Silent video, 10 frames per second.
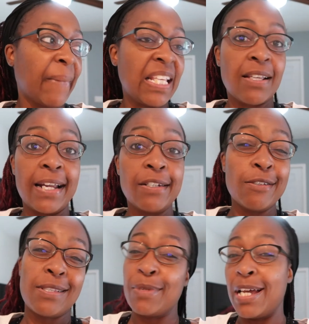So I know
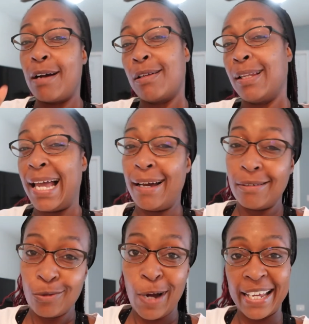some of y'all
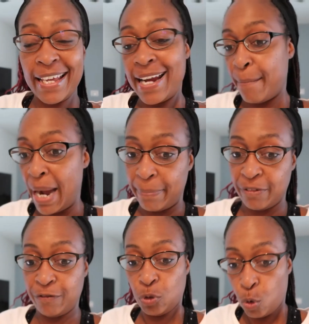clowning, why can't I mop a
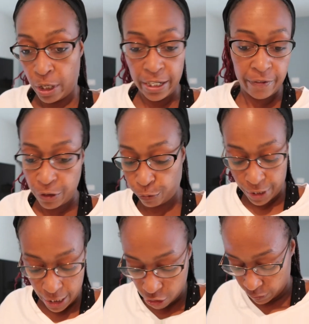floor of a
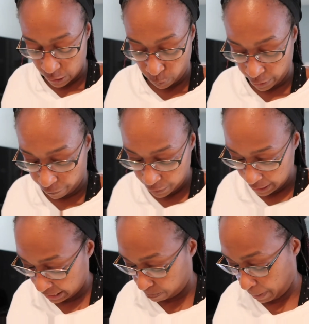300 square foot
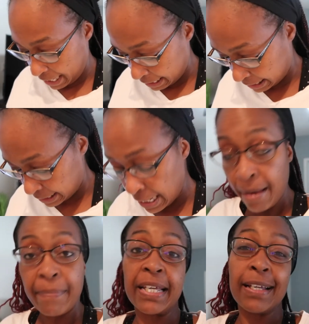space?
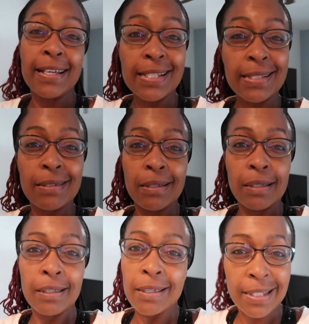Because
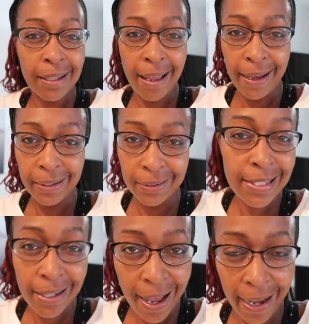it's a lot.
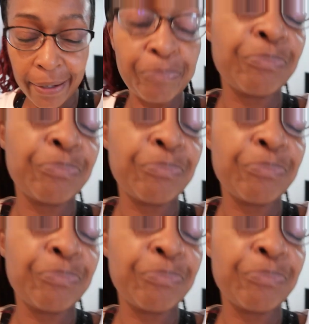It's a lot.